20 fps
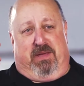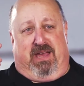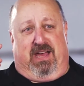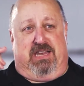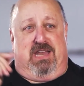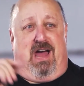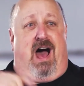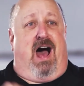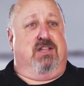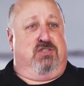be a
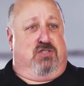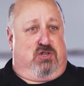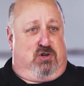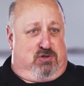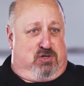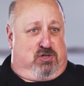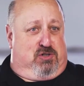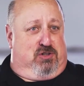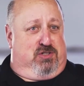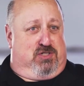
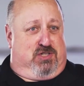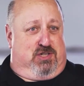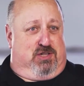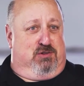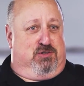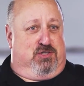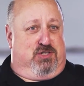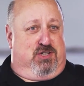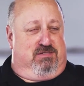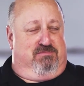non-surgical
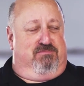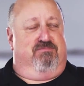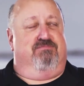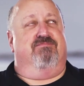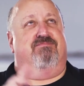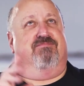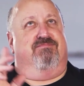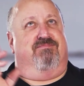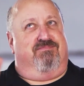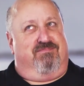solution
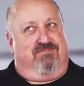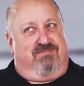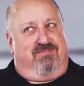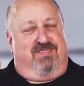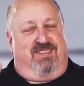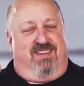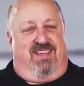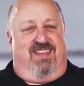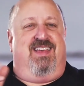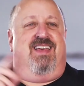
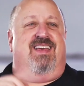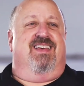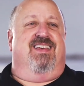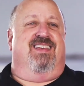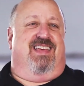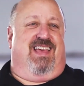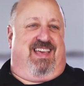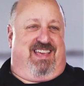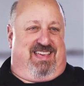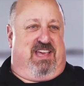
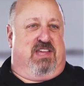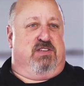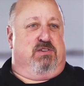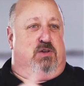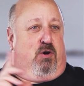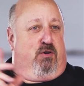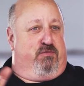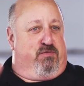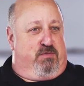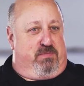and
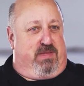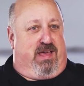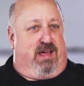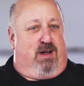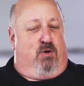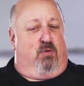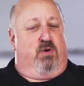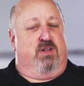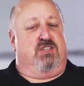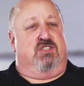go from
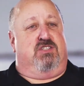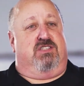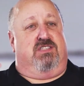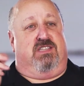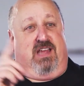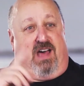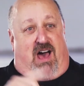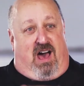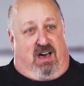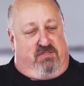there, which
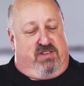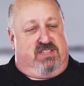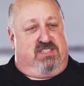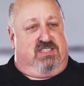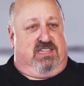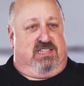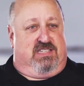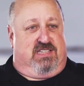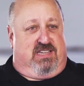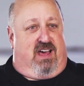
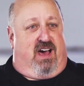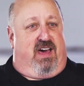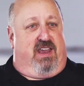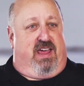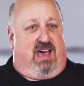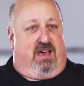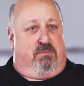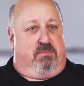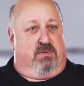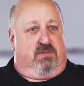obviously did not
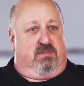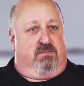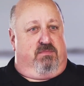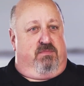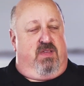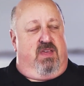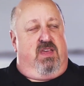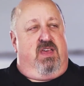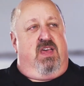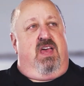happen.
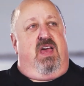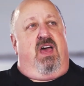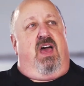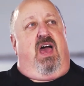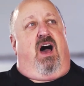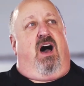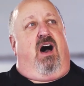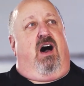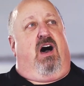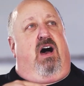
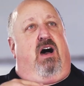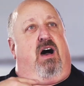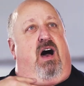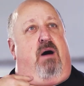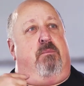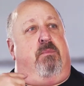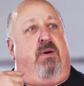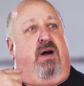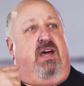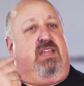
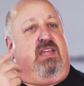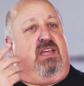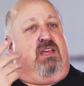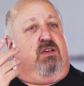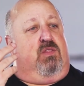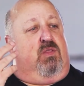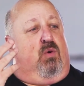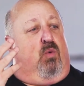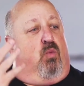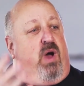But
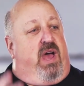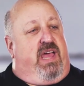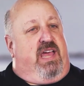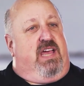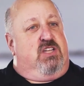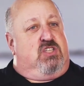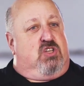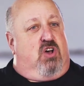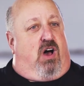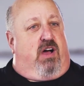the way
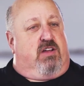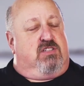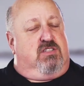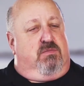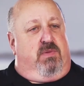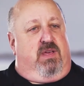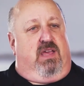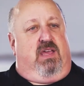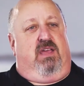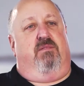he talked to
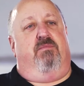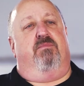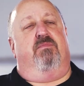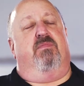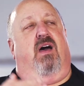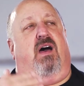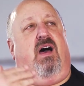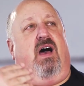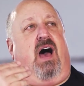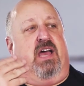me,
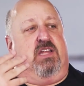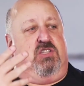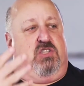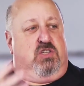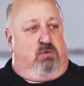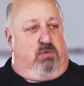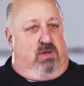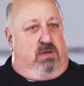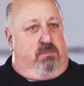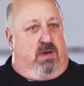I
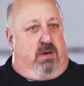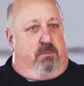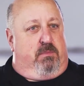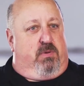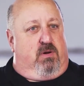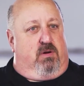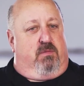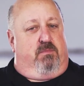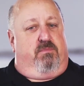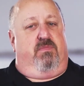do
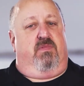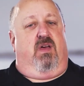remember,